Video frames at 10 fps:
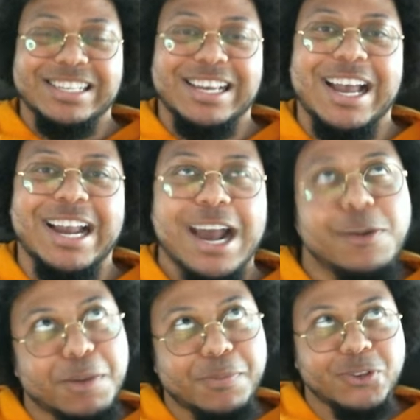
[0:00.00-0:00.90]
I kind of
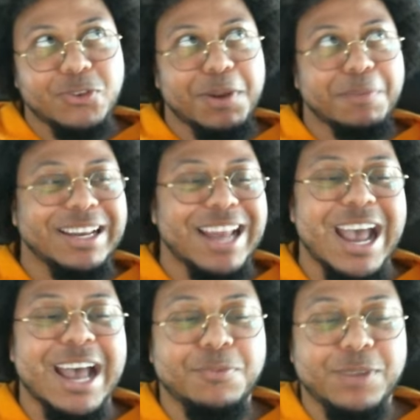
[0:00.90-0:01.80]
want to post one, but I'm like, nah,